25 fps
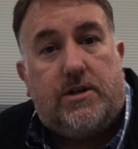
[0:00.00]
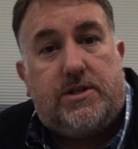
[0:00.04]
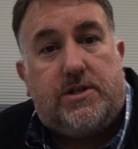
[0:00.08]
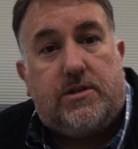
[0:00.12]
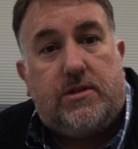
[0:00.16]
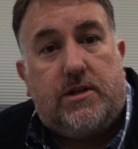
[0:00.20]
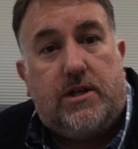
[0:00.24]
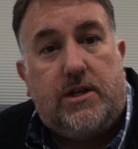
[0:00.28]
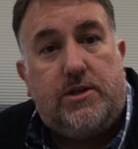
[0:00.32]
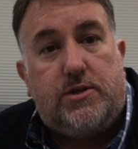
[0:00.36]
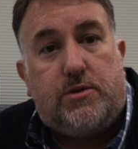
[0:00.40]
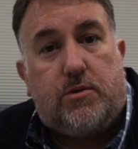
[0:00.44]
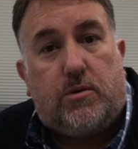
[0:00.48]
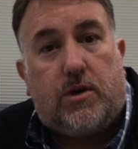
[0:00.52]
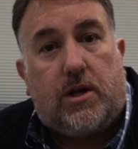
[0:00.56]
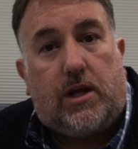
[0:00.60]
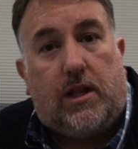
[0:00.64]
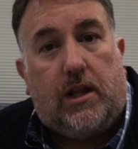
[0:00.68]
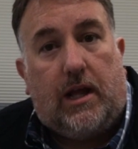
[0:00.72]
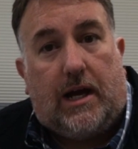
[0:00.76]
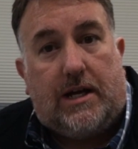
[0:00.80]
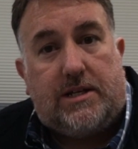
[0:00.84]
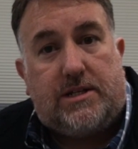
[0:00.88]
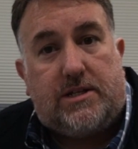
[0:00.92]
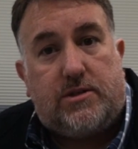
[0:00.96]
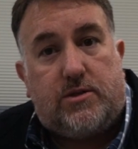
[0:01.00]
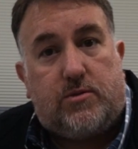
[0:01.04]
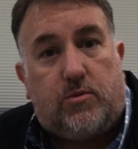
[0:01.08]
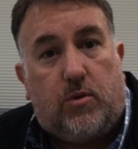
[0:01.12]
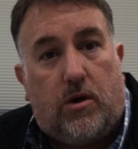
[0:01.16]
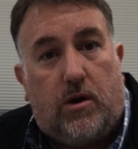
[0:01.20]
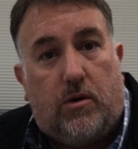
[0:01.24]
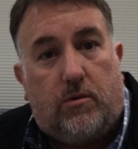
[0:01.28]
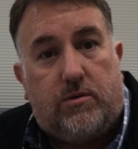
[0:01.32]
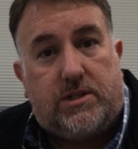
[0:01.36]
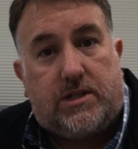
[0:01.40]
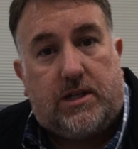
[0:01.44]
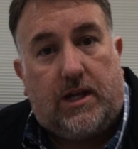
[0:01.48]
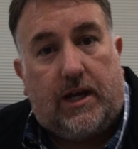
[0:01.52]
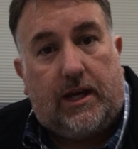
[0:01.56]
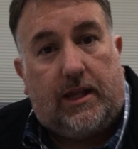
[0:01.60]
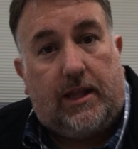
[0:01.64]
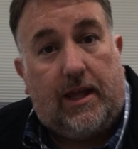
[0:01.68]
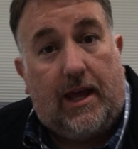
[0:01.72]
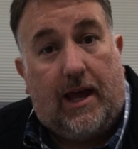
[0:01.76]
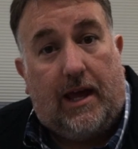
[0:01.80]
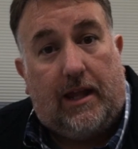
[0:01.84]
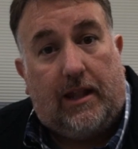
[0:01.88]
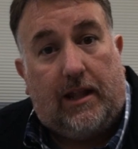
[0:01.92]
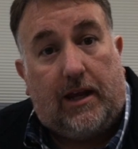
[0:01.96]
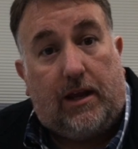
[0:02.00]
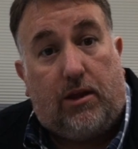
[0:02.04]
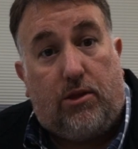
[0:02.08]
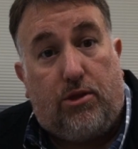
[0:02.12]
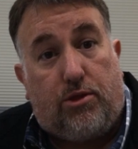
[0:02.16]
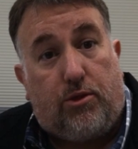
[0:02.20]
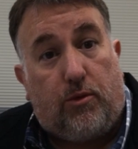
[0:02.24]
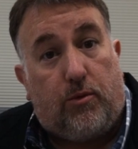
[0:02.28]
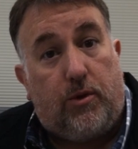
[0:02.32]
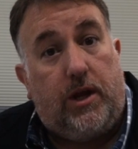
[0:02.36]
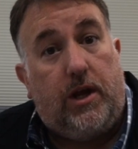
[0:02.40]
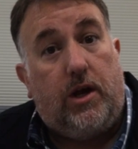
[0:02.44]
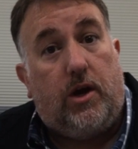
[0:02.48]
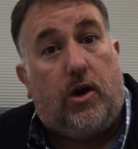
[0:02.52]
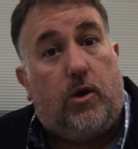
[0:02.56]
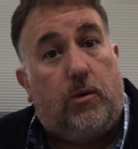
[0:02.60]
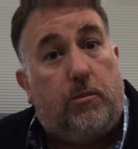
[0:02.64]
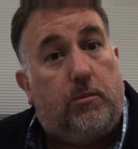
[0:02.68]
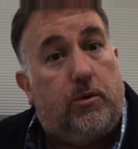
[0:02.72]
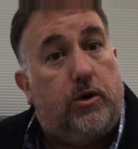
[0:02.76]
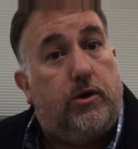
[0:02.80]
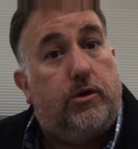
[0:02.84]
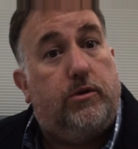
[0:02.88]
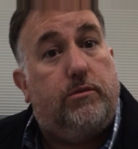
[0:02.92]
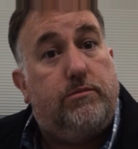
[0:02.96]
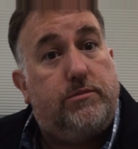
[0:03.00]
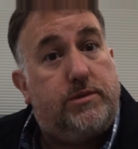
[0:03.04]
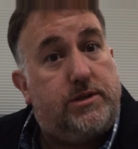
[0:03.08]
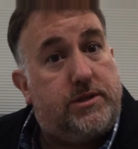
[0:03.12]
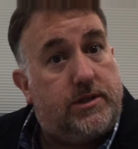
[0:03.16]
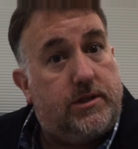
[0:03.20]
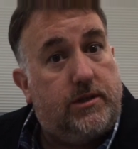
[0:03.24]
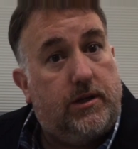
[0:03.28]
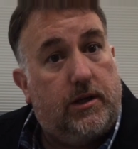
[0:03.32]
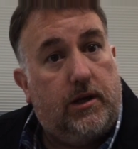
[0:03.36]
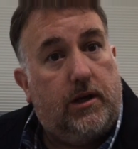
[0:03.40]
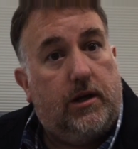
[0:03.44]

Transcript: So these were classes where it was like they had like three homerooms.